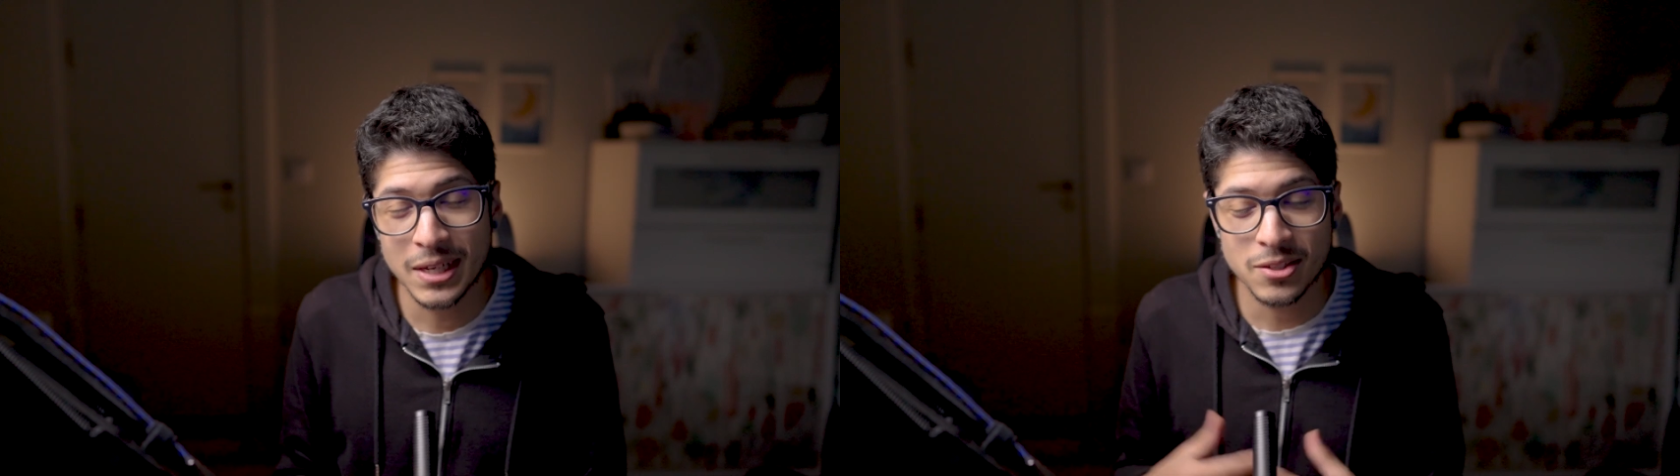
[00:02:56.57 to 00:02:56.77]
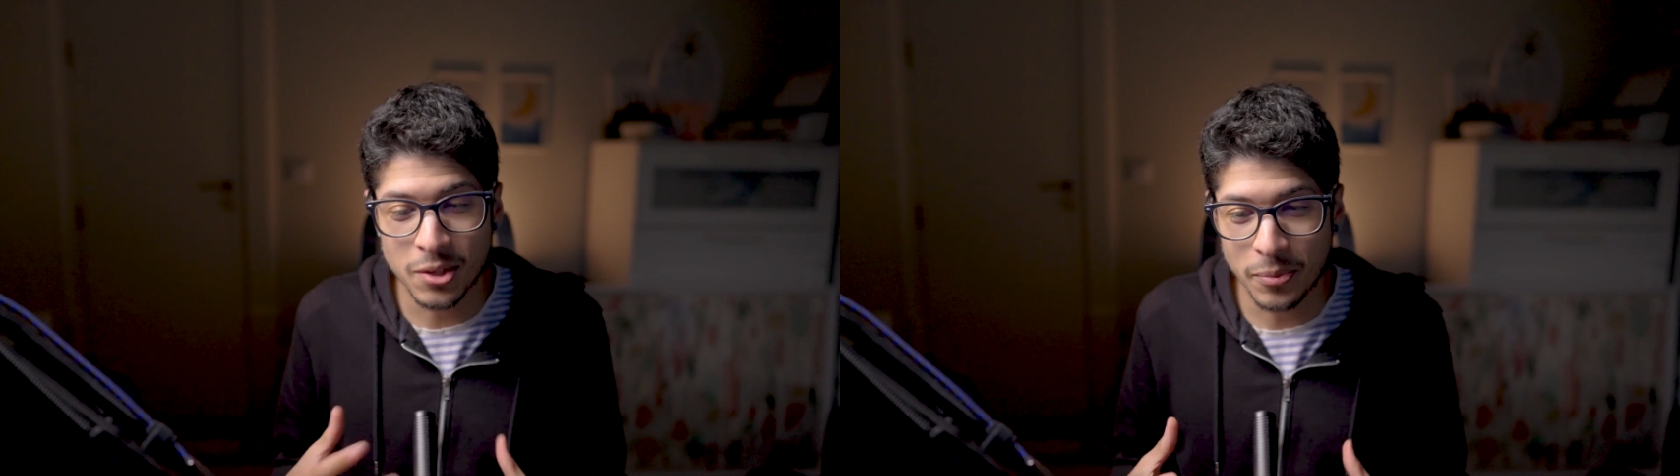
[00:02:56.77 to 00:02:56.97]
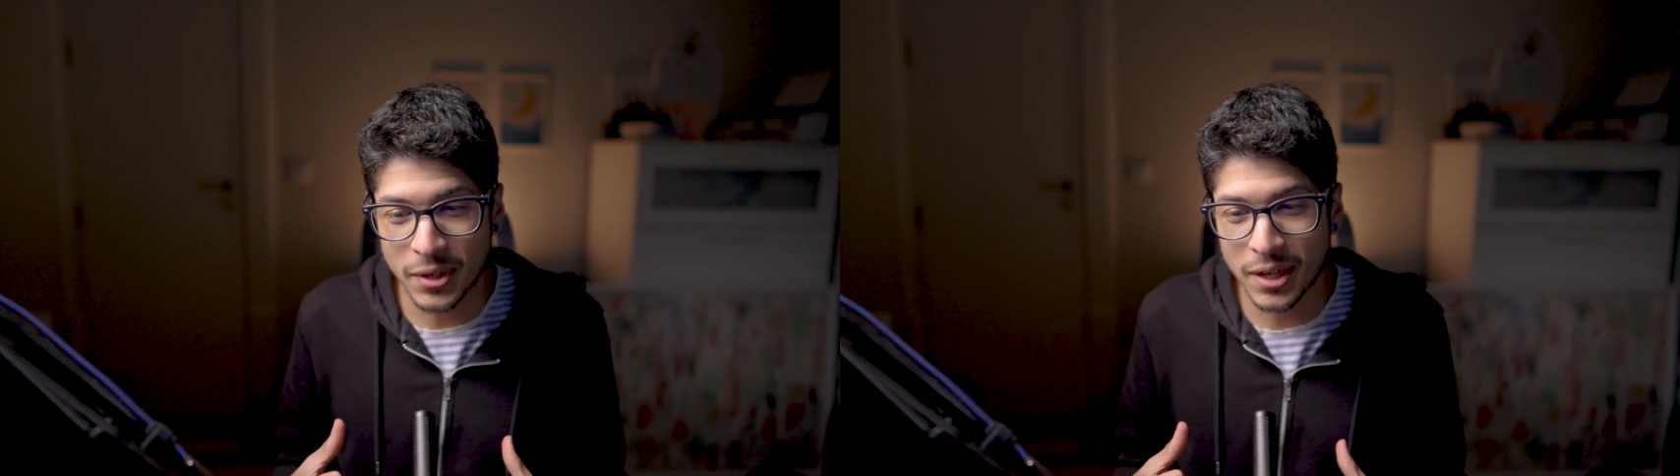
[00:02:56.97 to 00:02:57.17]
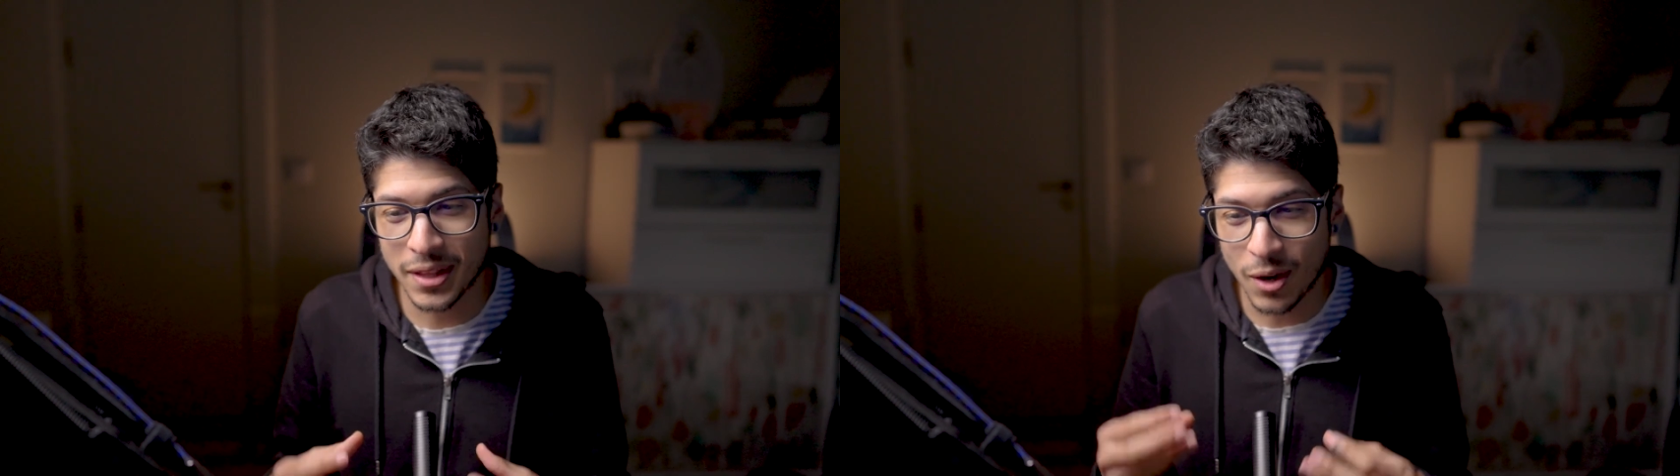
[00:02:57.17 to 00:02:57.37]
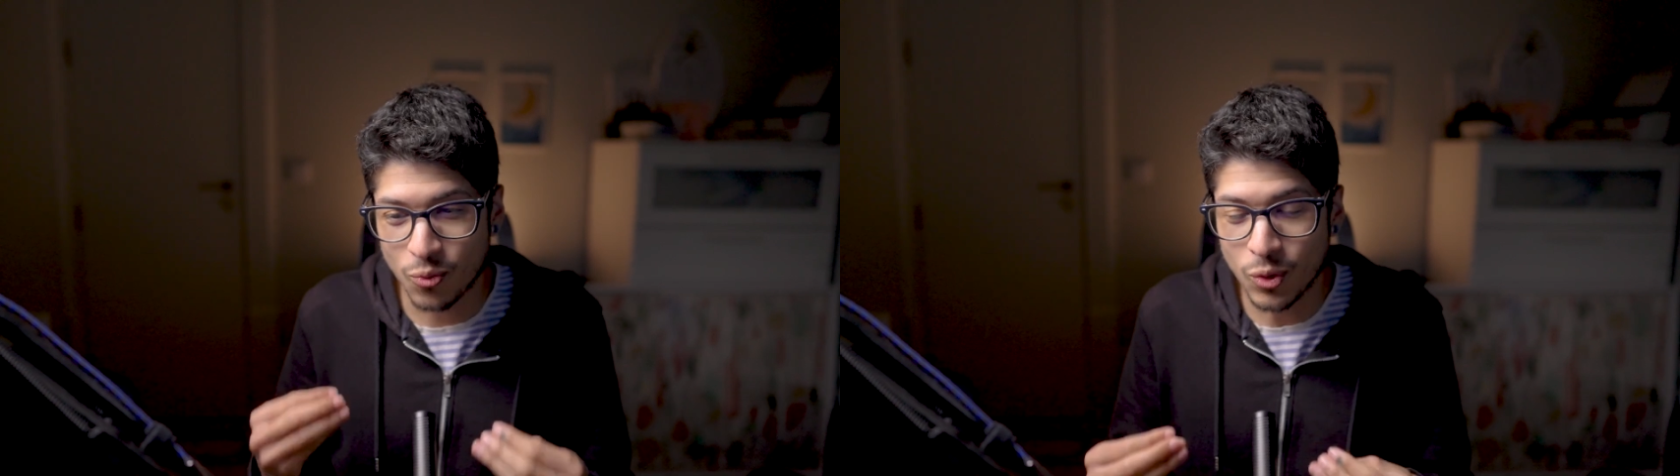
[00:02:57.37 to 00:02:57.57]
Something
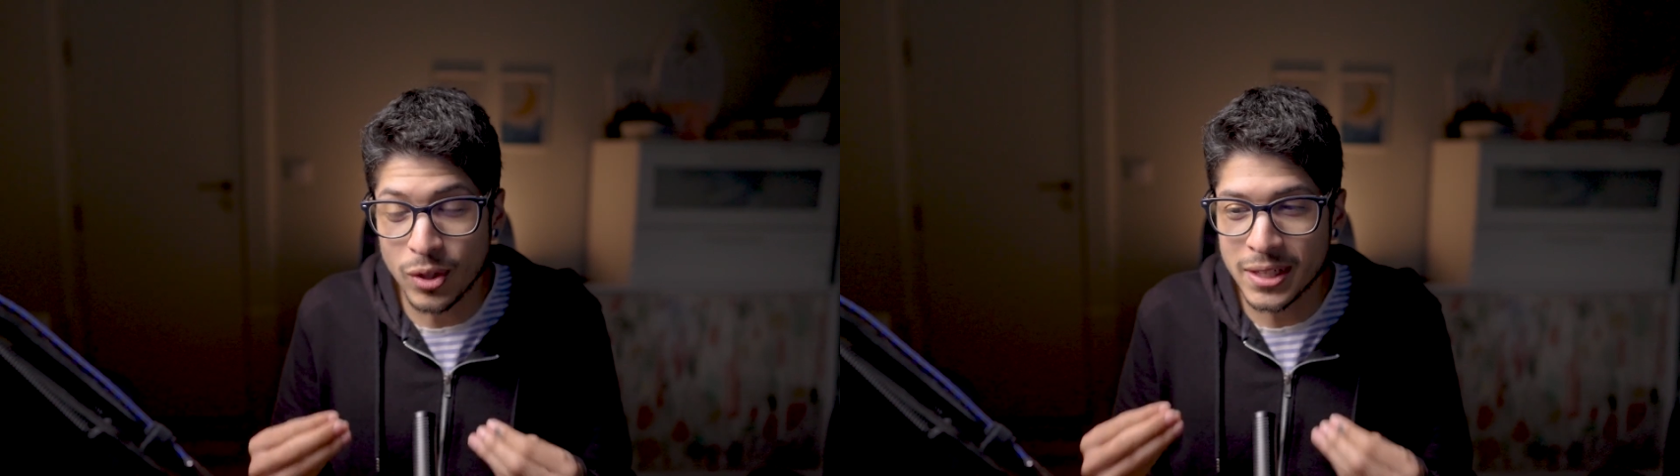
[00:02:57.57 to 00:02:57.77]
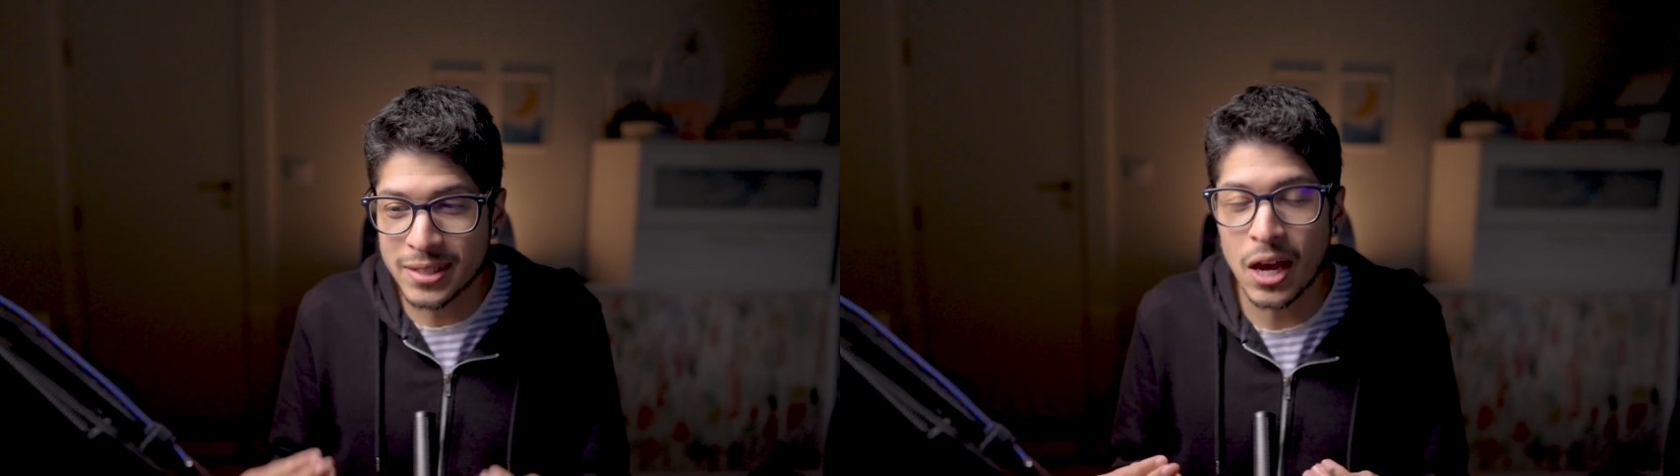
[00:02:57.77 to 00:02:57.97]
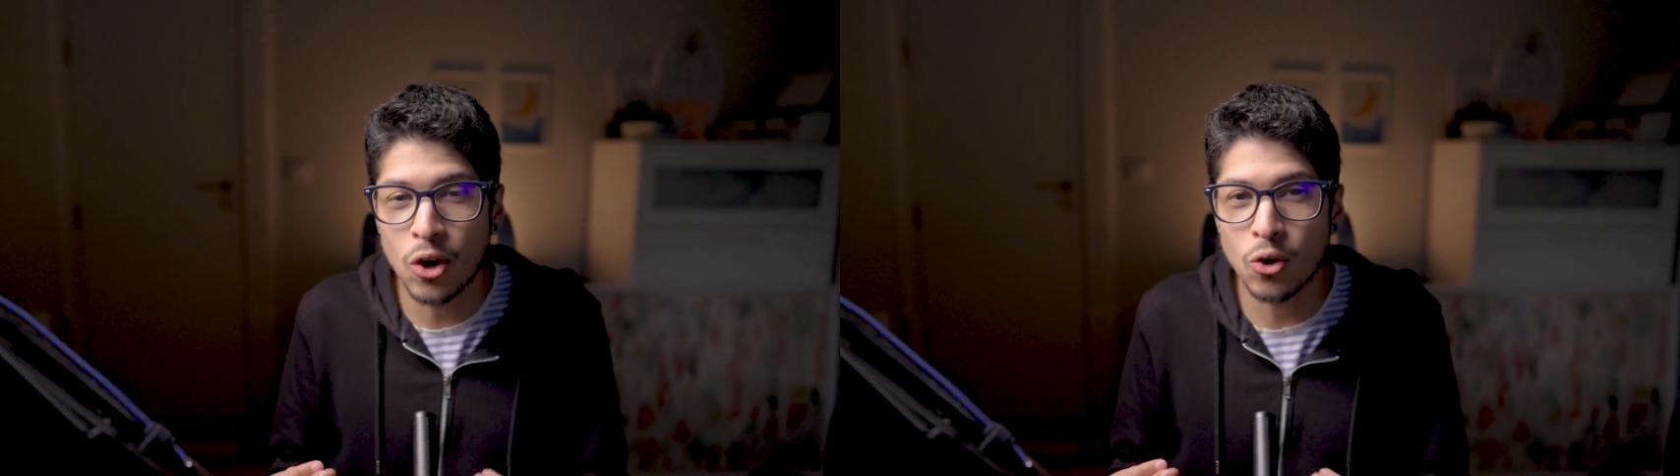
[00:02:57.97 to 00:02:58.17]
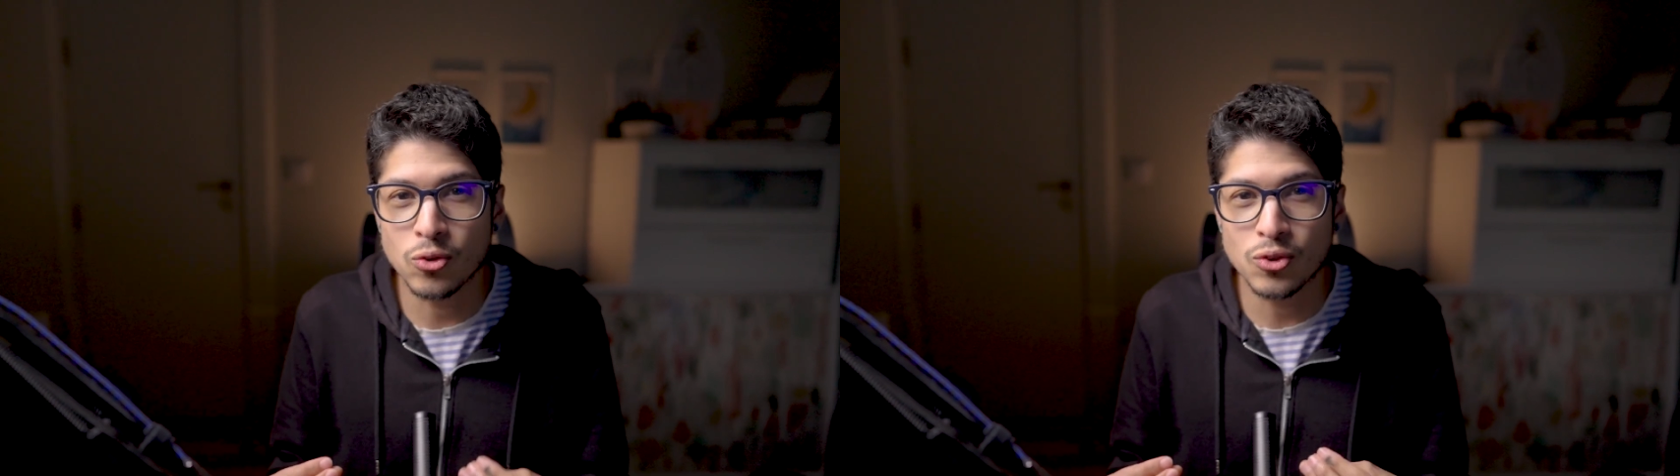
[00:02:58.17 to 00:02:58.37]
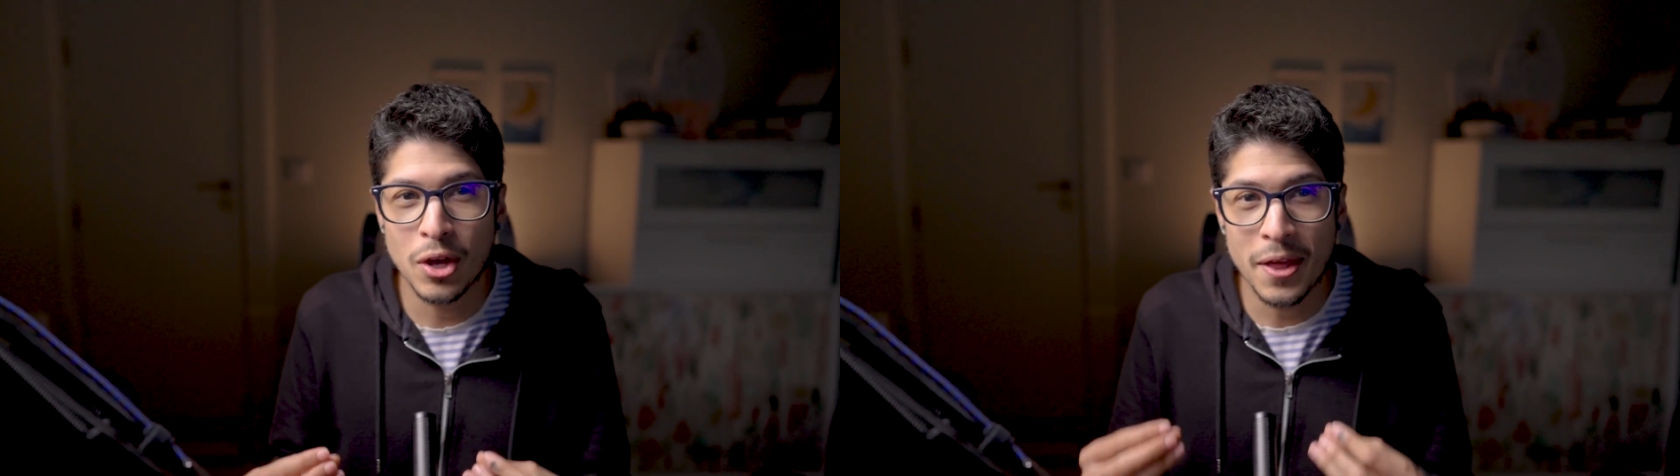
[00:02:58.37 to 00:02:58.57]
that really tells